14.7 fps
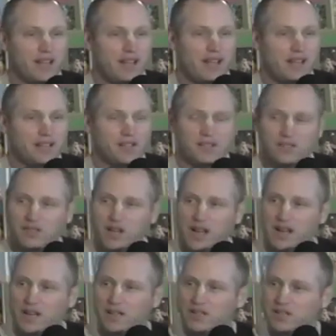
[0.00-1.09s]
And
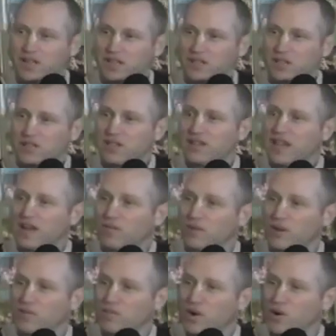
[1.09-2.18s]
Dayananda said, just in that
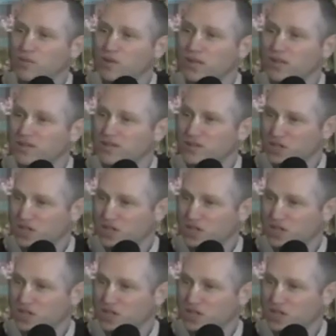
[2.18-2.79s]
one moment,